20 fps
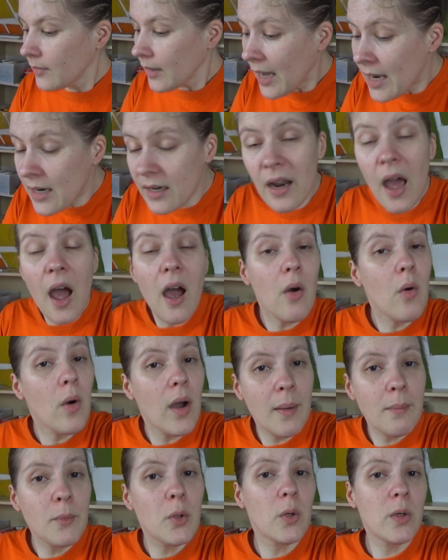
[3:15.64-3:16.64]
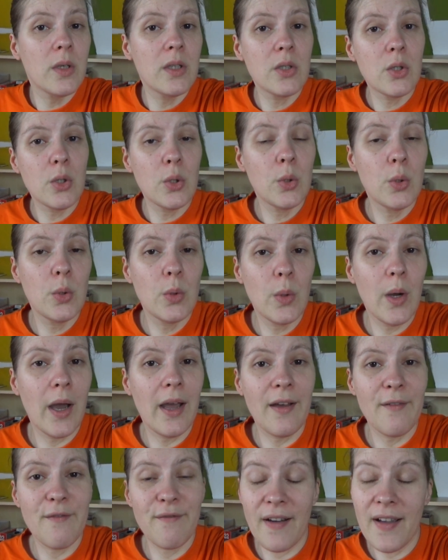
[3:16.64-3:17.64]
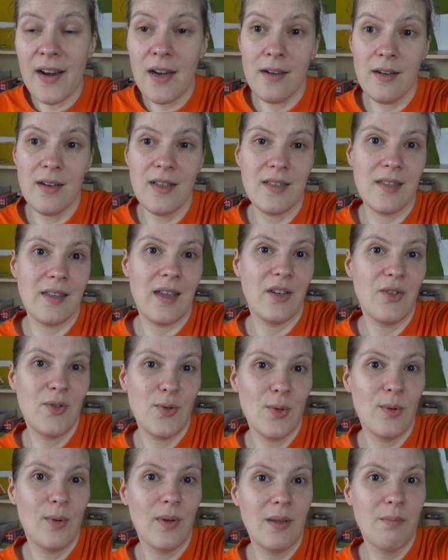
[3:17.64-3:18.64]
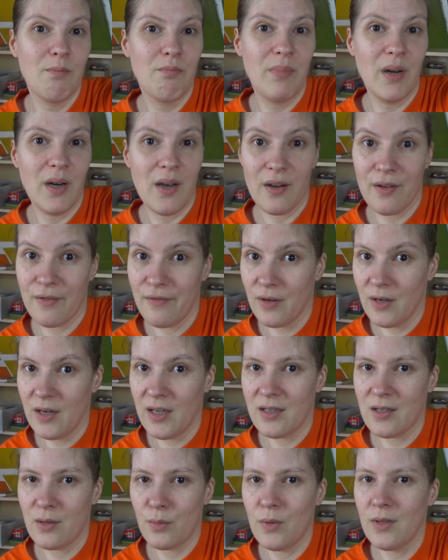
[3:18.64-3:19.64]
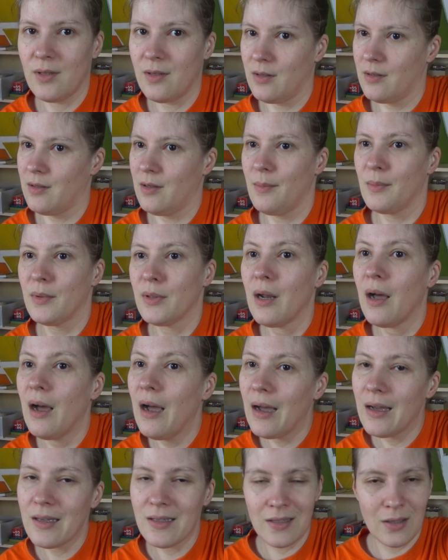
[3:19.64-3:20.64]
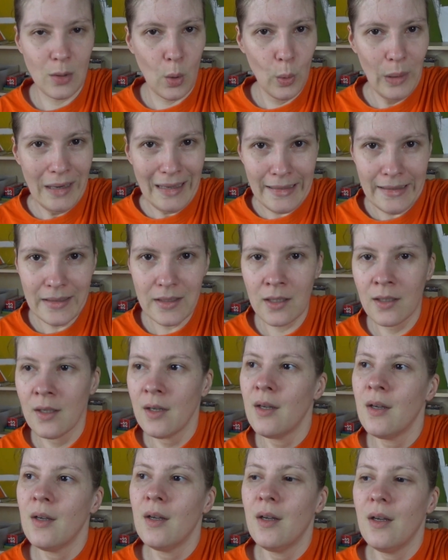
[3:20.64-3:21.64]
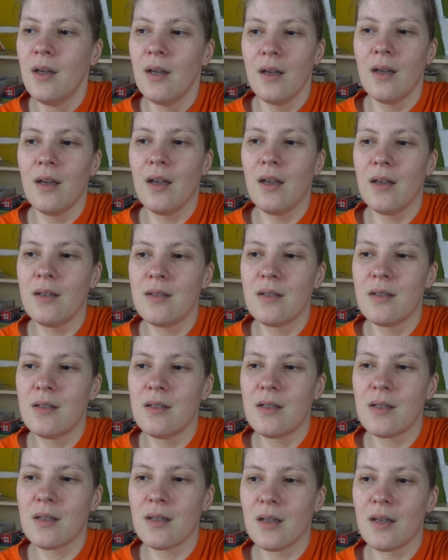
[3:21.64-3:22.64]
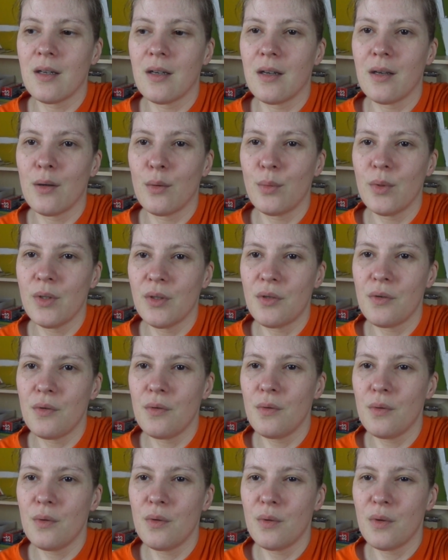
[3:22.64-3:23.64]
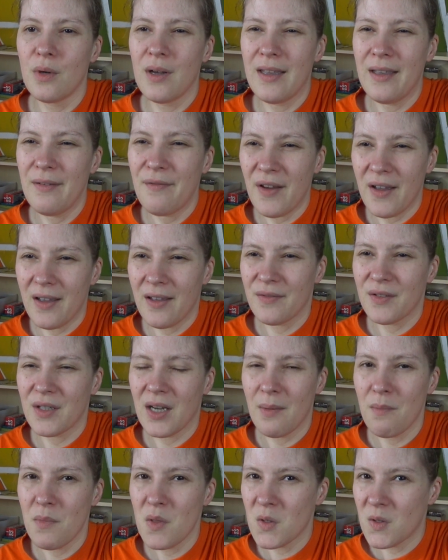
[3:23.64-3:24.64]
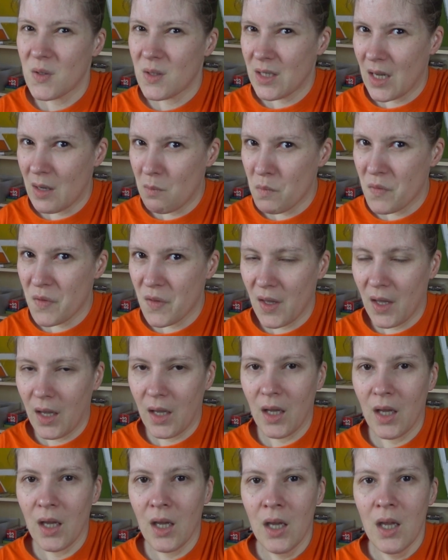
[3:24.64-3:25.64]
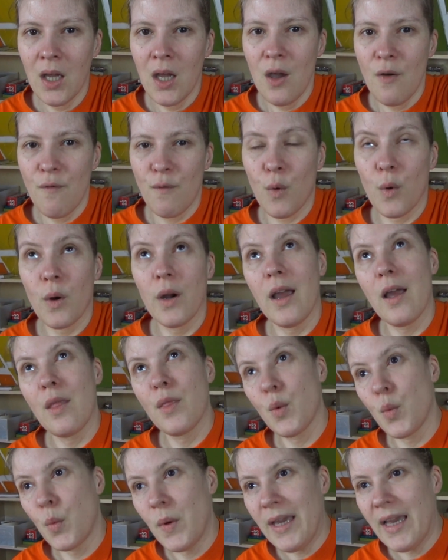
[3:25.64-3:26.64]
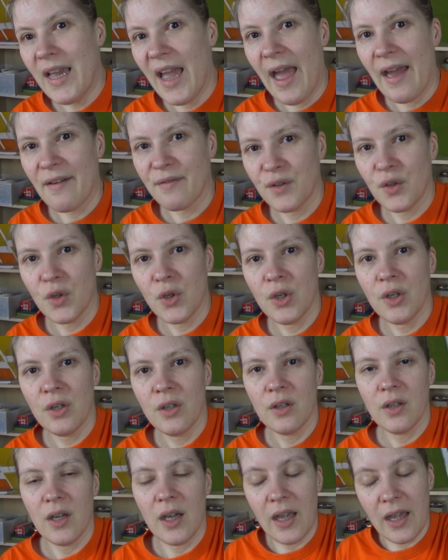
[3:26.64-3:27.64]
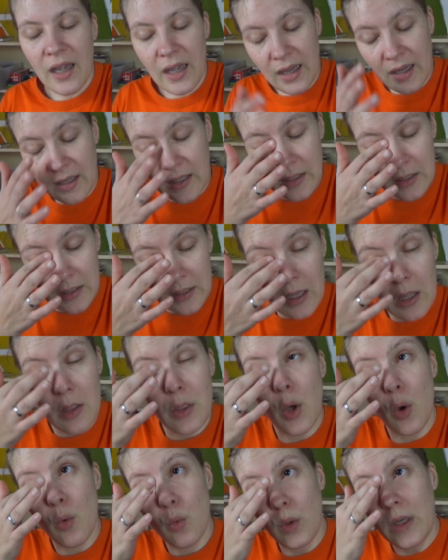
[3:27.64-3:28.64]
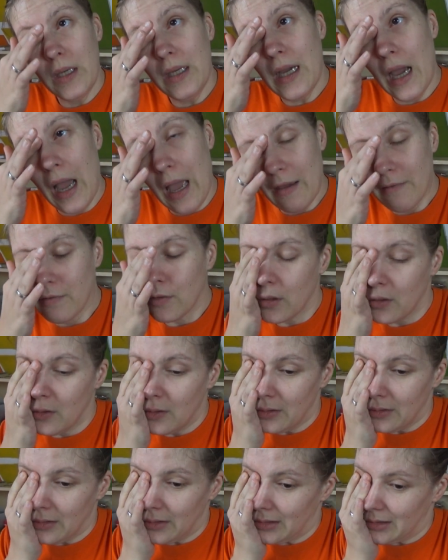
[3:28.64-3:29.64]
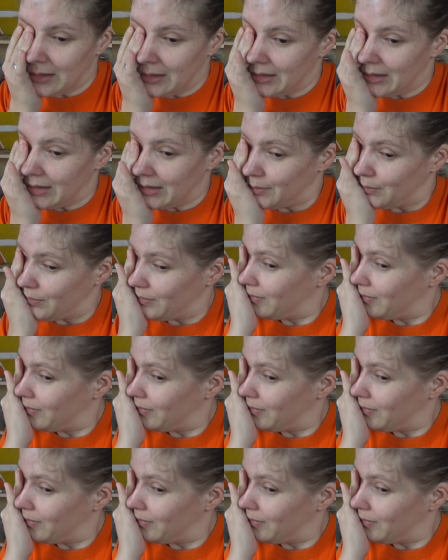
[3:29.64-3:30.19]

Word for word: And now I'm going to uh, finally schedule and blog for next week because I'm ah, so late and uh, we'll do, if I have time, the same thing for the week after and the week after because